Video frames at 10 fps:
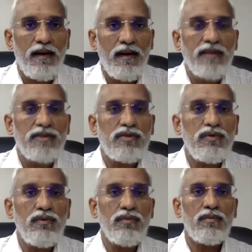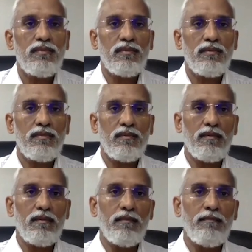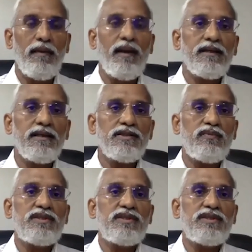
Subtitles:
as to matters